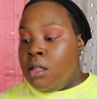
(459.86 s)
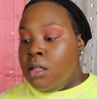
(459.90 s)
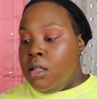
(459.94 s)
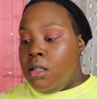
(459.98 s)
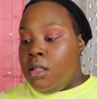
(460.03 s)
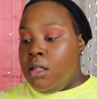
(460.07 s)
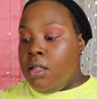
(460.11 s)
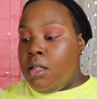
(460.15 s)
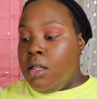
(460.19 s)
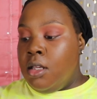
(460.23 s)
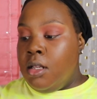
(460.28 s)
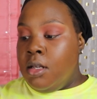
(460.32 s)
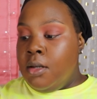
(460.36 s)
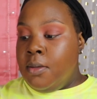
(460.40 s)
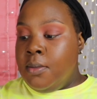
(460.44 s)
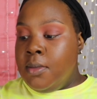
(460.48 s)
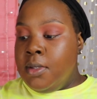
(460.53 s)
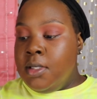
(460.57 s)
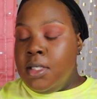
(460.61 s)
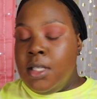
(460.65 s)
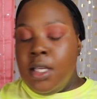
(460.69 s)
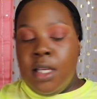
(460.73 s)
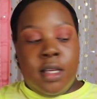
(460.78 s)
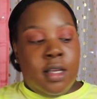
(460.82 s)
And then I'm going
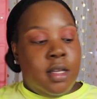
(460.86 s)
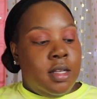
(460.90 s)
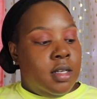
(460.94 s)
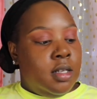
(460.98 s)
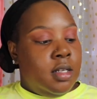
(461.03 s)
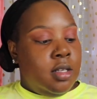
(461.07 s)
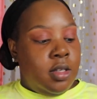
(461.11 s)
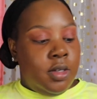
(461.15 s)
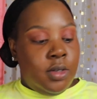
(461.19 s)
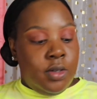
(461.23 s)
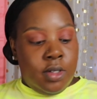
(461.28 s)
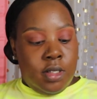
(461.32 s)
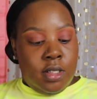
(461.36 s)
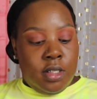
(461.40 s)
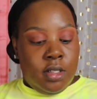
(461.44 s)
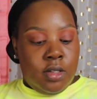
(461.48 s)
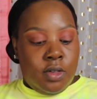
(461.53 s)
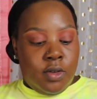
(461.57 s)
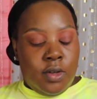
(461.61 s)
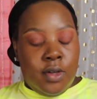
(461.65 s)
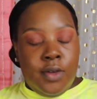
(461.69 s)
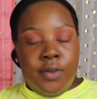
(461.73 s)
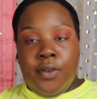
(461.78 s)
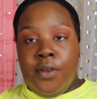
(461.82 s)
to take a little of the
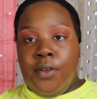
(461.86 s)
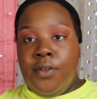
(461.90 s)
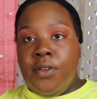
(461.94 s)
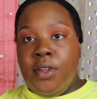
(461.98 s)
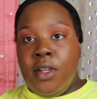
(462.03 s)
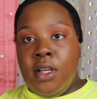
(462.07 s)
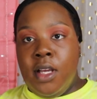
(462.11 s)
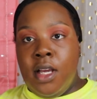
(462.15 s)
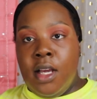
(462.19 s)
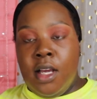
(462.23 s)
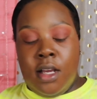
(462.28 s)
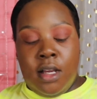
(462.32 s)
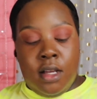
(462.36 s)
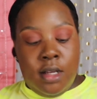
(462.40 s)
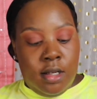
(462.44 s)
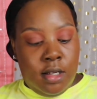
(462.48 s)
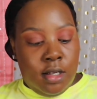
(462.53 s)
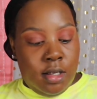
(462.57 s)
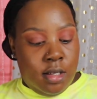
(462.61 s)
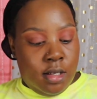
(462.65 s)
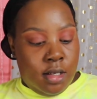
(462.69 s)
358.